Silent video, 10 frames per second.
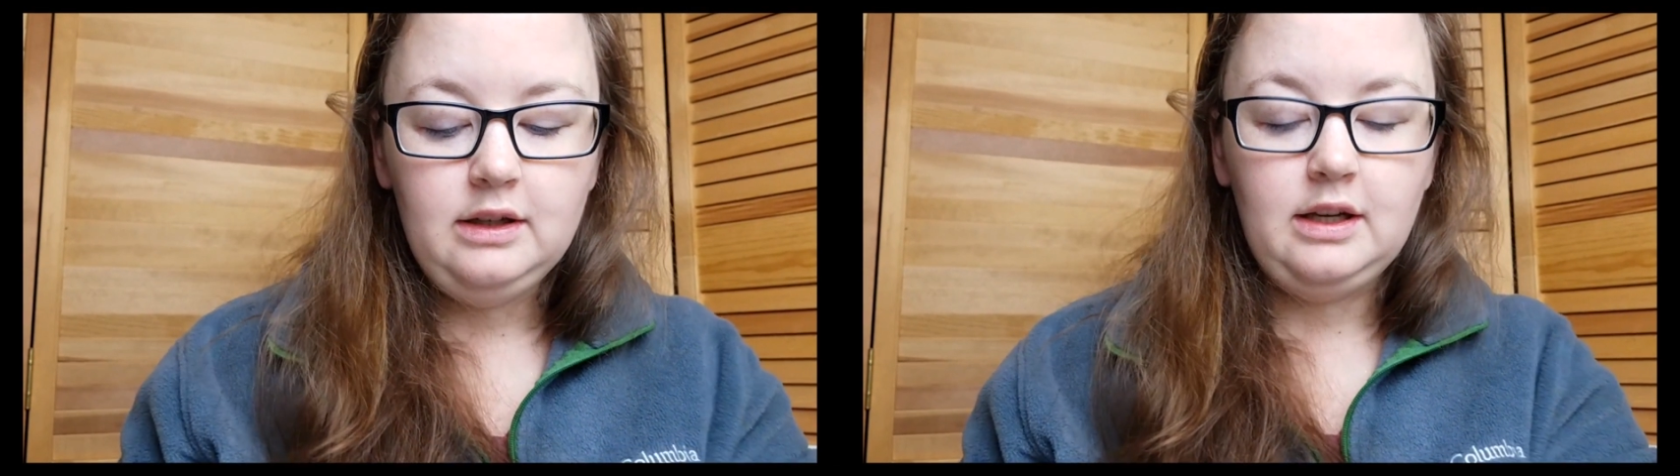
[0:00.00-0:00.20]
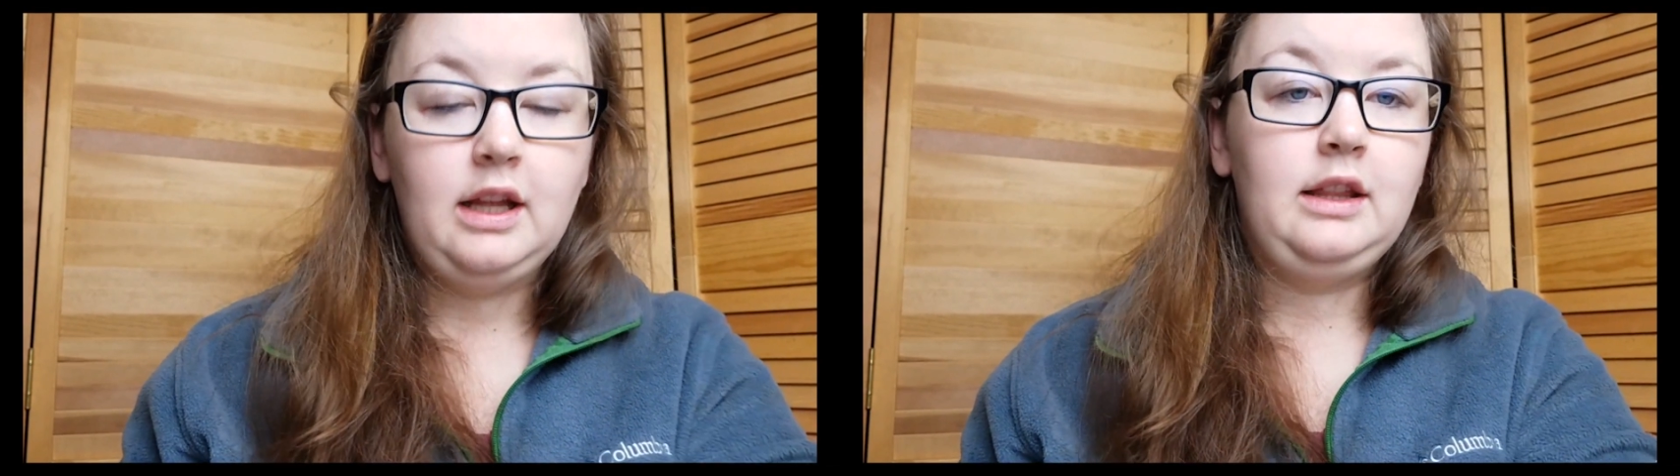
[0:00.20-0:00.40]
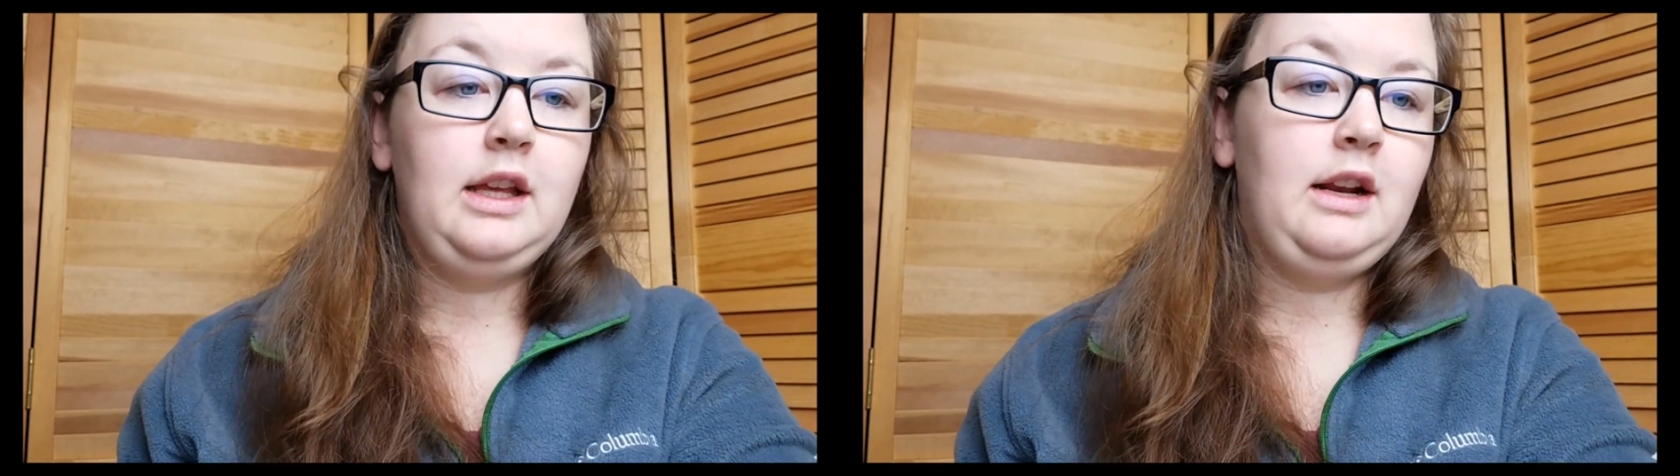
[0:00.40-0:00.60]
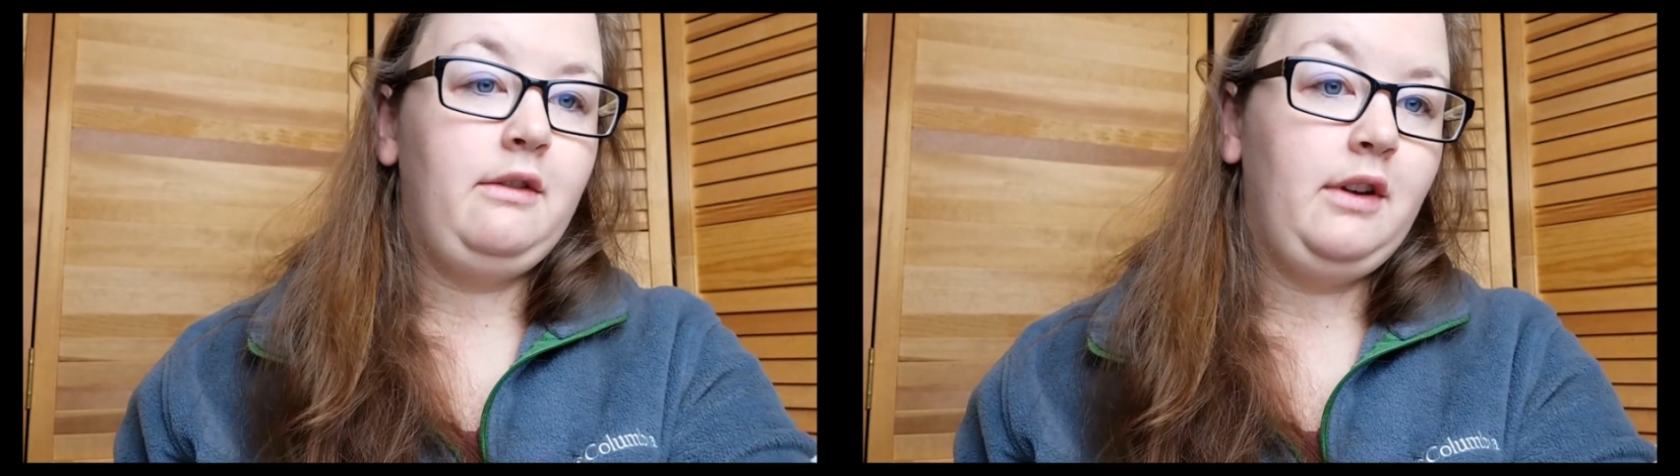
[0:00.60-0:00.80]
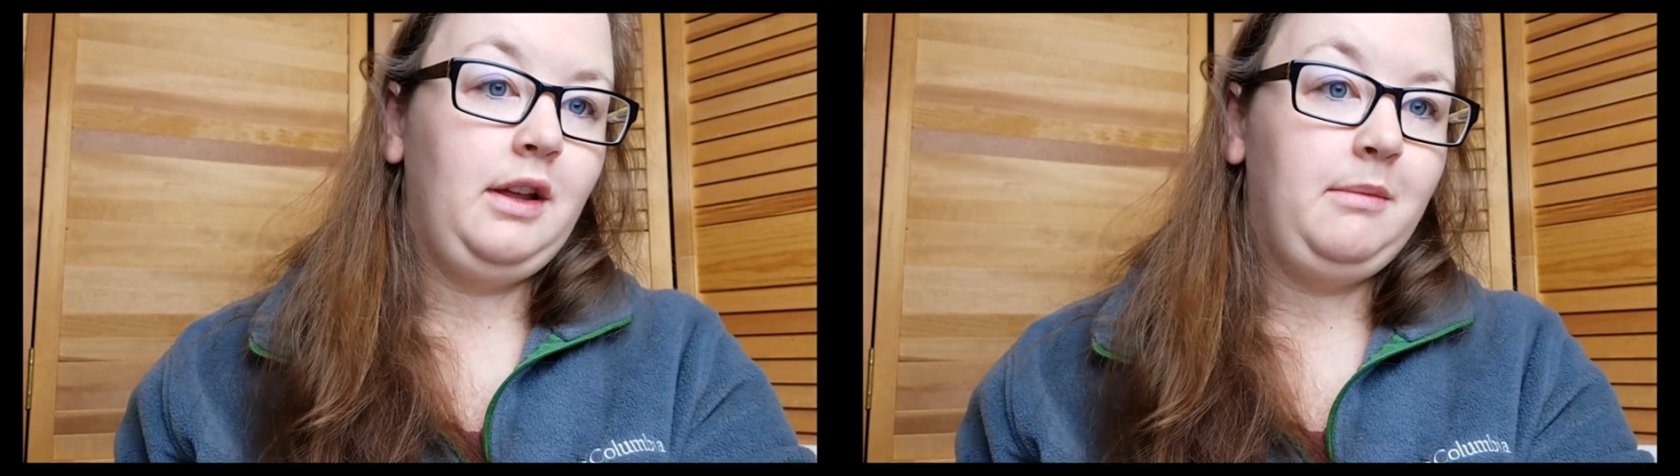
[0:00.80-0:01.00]
Not that it
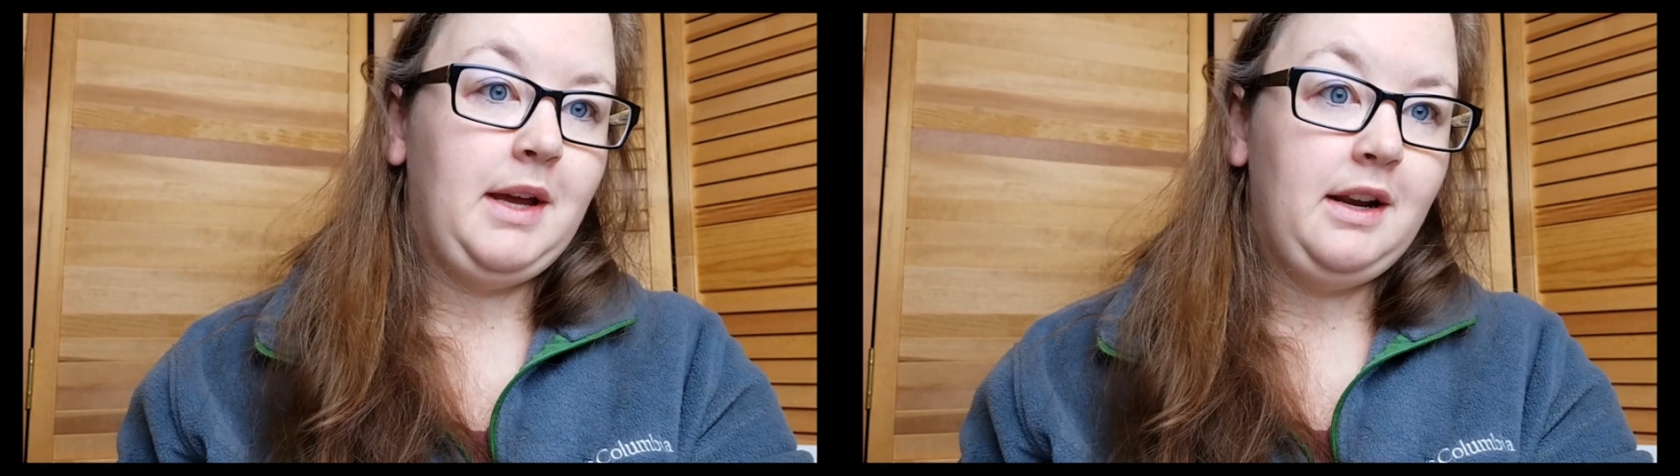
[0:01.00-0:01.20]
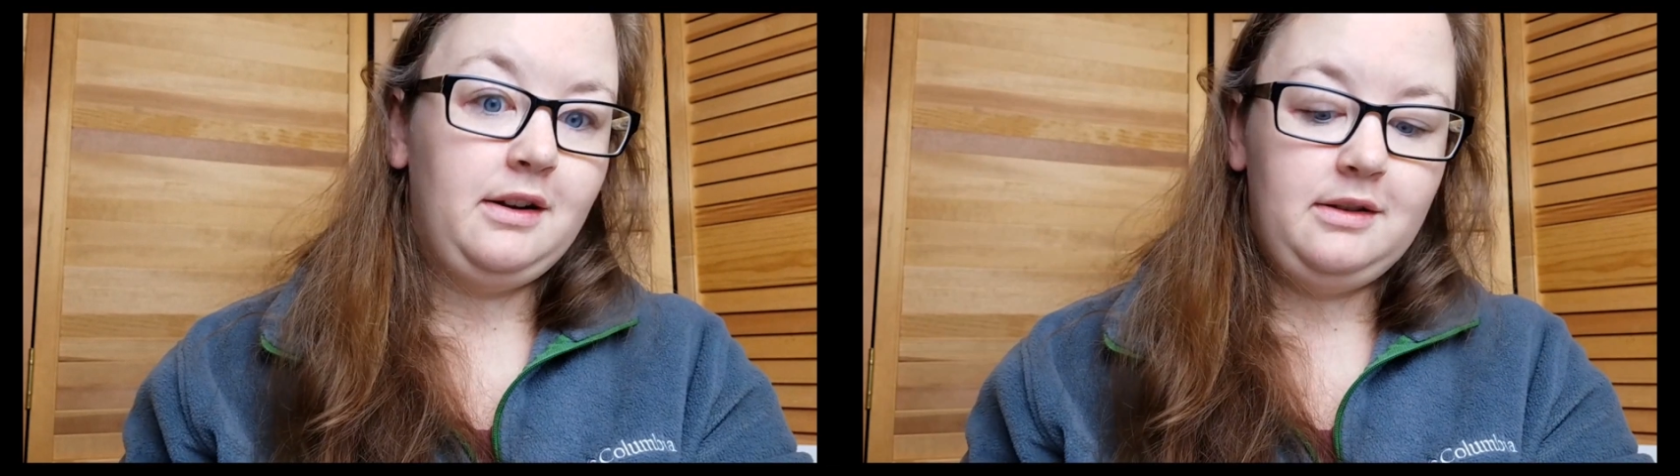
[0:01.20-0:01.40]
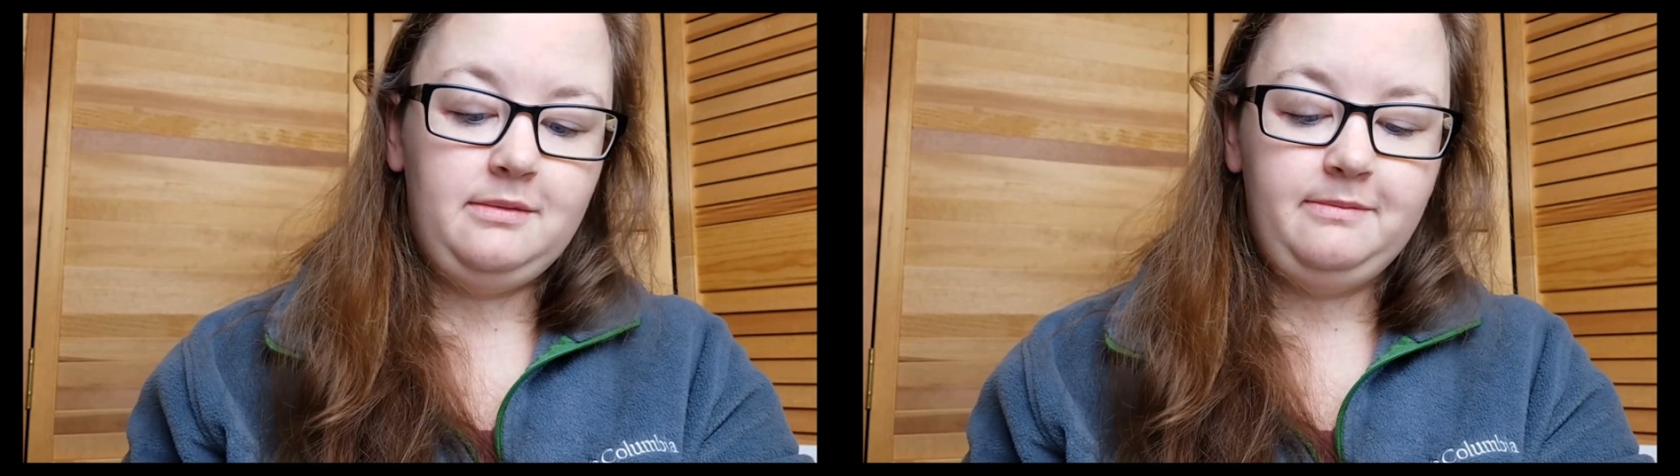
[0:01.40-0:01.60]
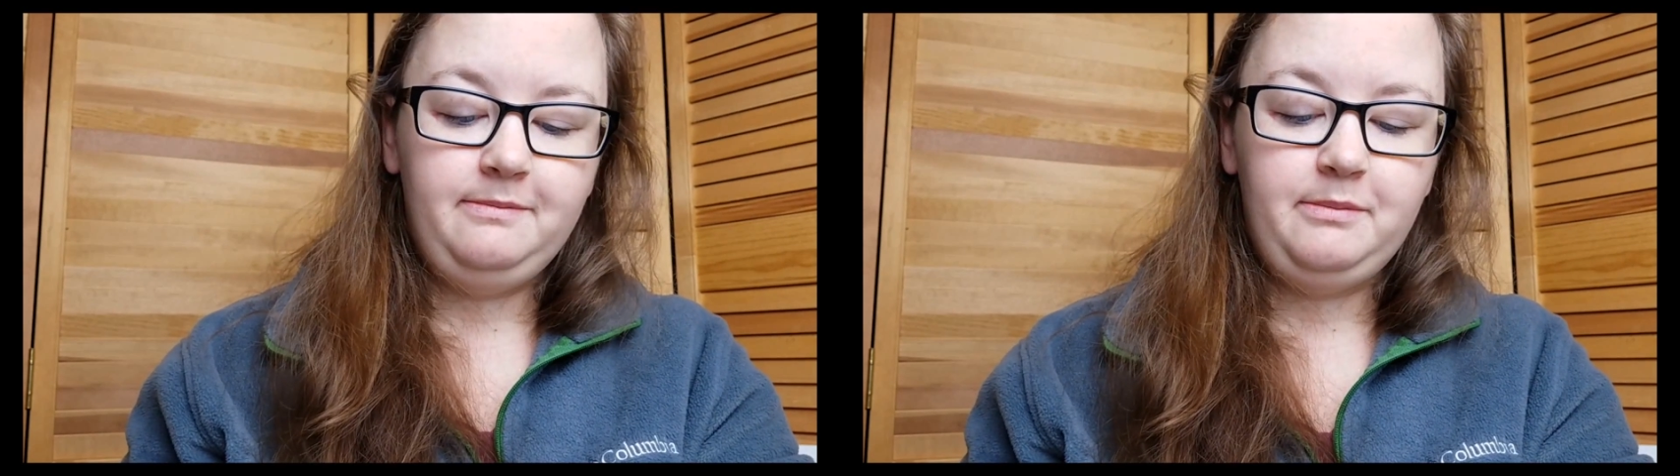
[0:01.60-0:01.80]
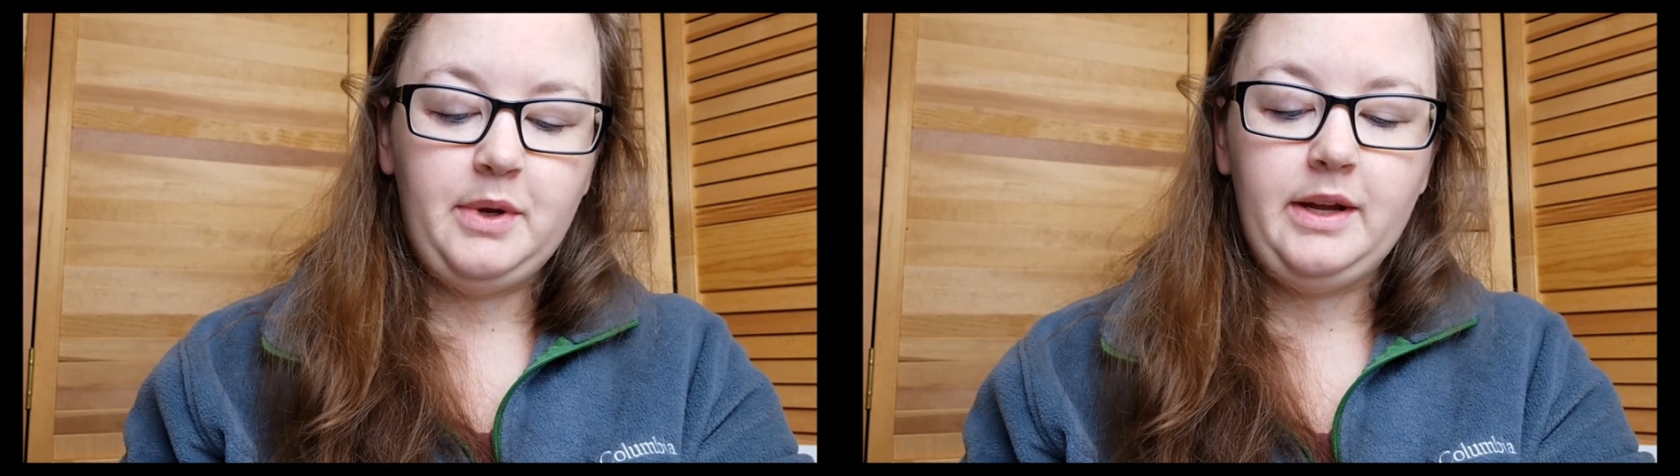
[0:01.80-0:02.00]
really matters,
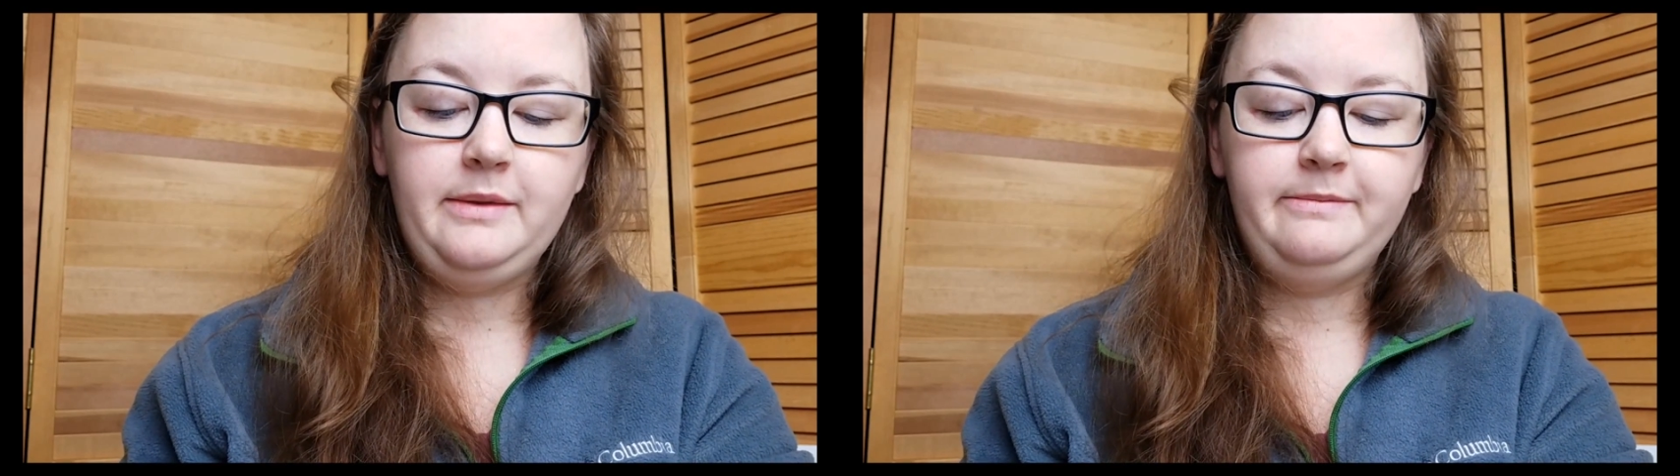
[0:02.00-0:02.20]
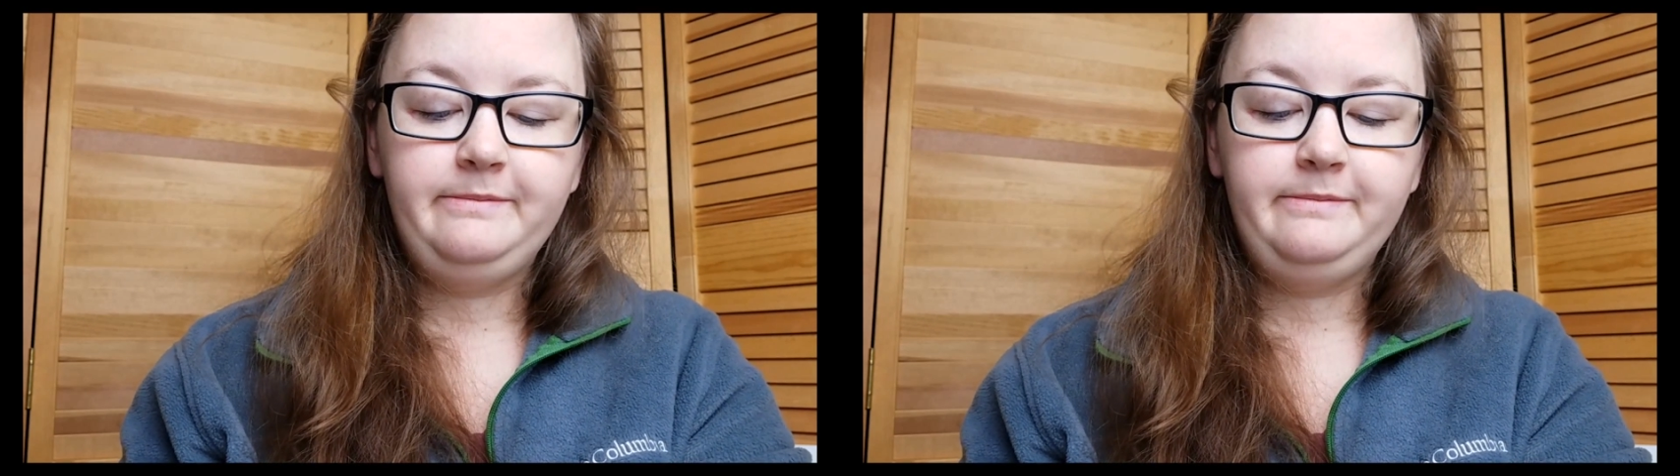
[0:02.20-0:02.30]
but